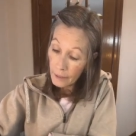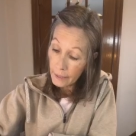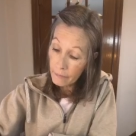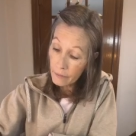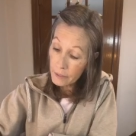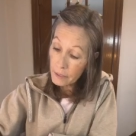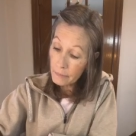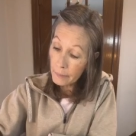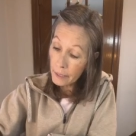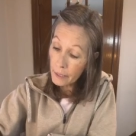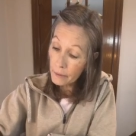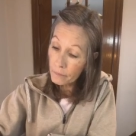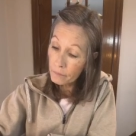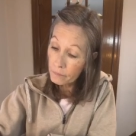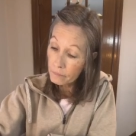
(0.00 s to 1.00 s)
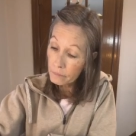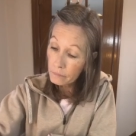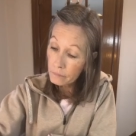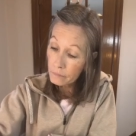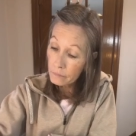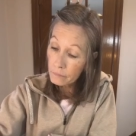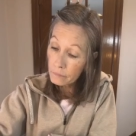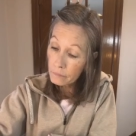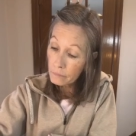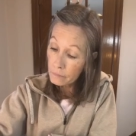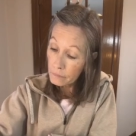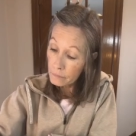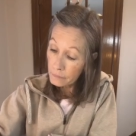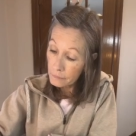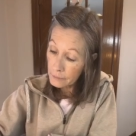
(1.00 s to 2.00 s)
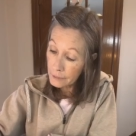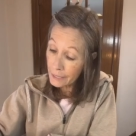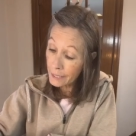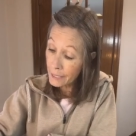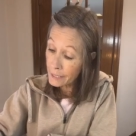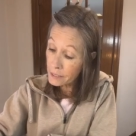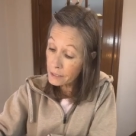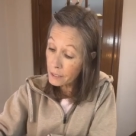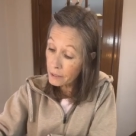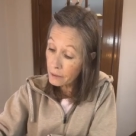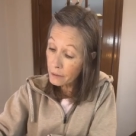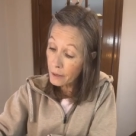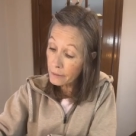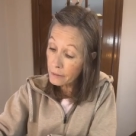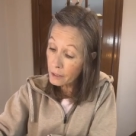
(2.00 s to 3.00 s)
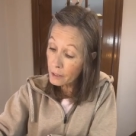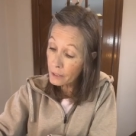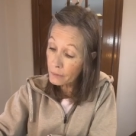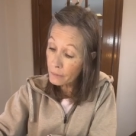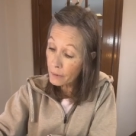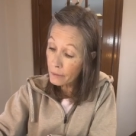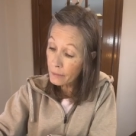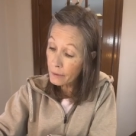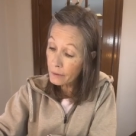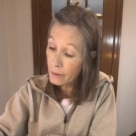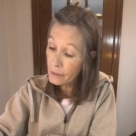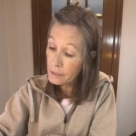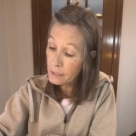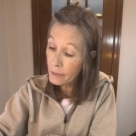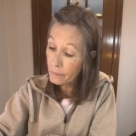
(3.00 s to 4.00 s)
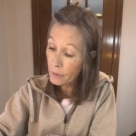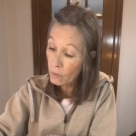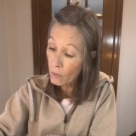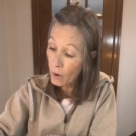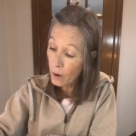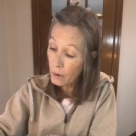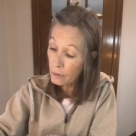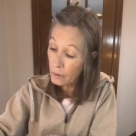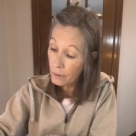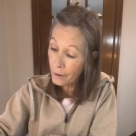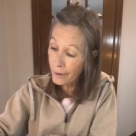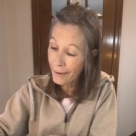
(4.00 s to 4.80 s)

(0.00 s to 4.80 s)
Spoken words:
Leave it to me. See, Lisa, you're not the only one that does something wrong.